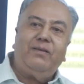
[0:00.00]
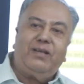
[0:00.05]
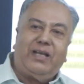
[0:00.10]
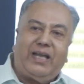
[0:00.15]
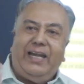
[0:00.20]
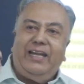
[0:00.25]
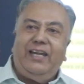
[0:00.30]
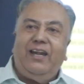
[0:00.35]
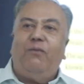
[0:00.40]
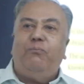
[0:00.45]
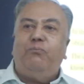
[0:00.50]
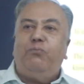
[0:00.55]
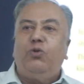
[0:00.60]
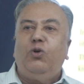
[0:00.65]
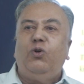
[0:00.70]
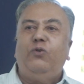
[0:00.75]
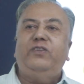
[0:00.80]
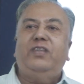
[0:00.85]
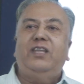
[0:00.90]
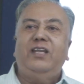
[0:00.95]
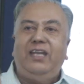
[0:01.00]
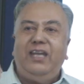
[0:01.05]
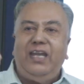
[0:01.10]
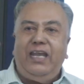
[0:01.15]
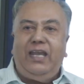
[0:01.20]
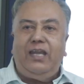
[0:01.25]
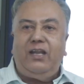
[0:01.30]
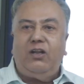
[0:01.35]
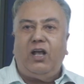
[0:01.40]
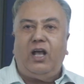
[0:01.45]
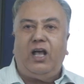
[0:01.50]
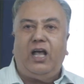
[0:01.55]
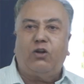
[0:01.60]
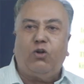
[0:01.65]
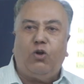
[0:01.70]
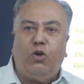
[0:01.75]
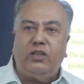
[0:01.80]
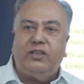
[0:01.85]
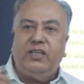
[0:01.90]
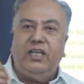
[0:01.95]
kind of proofs
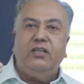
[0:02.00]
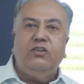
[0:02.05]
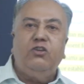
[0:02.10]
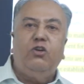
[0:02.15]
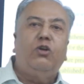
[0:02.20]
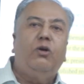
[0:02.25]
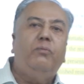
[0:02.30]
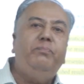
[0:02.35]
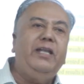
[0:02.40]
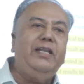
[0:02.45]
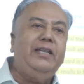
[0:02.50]
arose in Europe